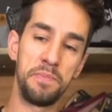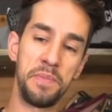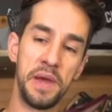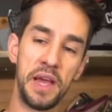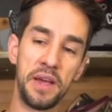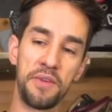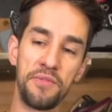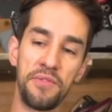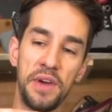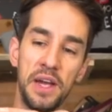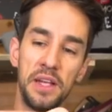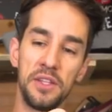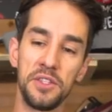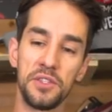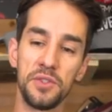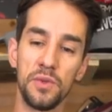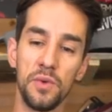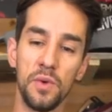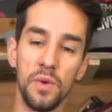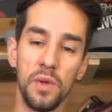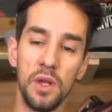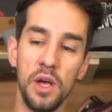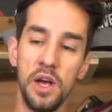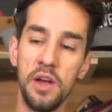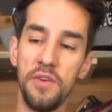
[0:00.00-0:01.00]
big vents
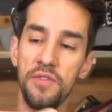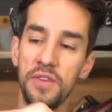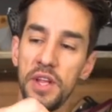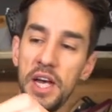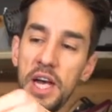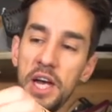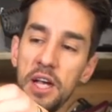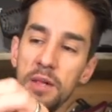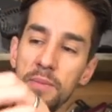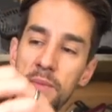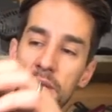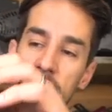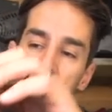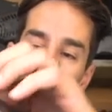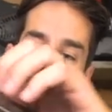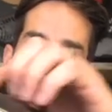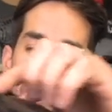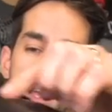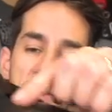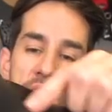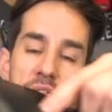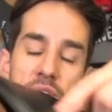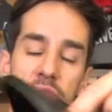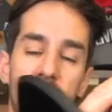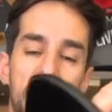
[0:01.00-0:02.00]
all over the helmet,
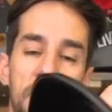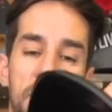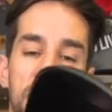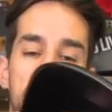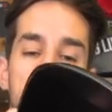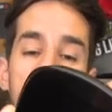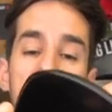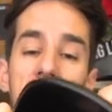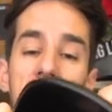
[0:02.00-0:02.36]
even those